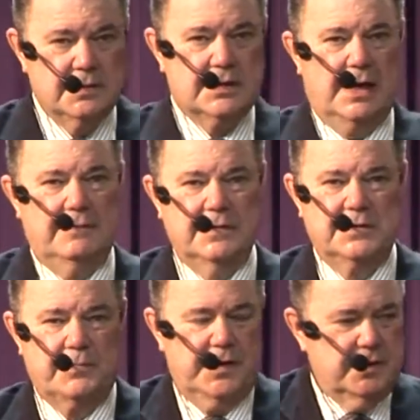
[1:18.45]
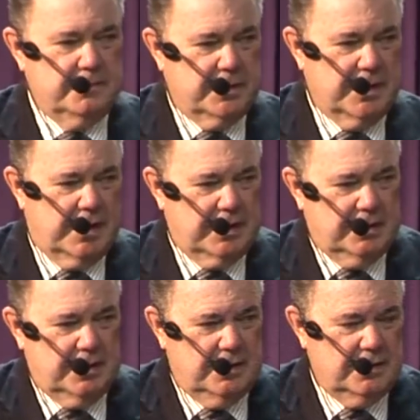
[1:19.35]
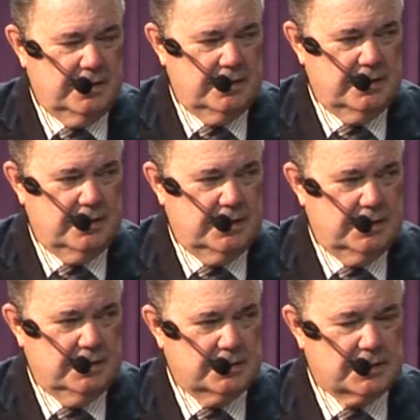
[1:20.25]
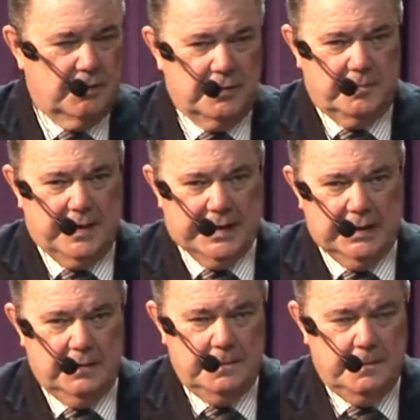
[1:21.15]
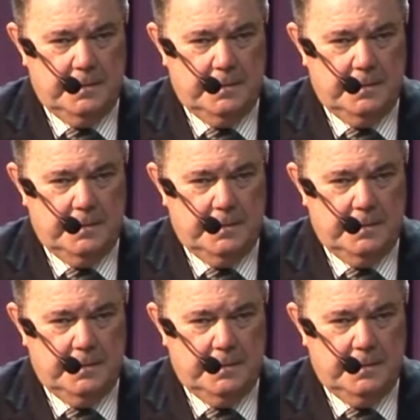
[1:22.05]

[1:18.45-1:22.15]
Saved in spirit, but not in soul or body.